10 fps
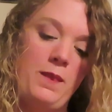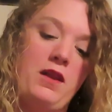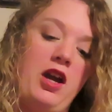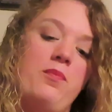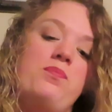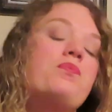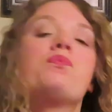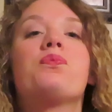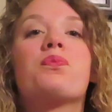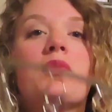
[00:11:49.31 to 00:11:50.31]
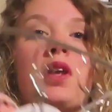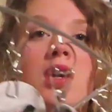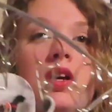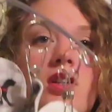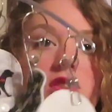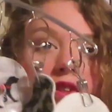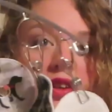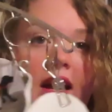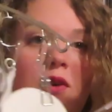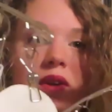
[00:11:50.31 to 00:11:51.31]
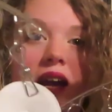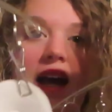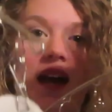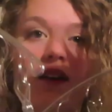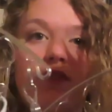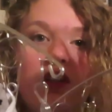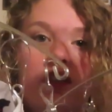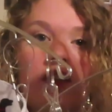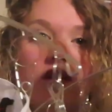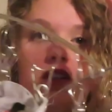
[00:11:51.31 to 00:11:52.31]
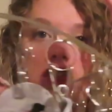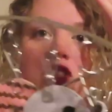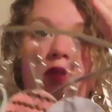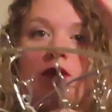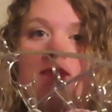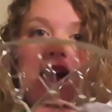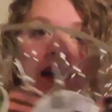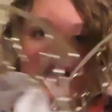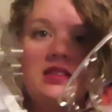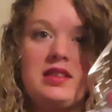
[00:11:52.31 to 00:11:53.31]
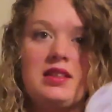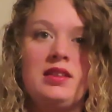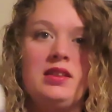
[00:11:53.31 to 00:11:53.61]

Okay. So now we have our Tubie Pads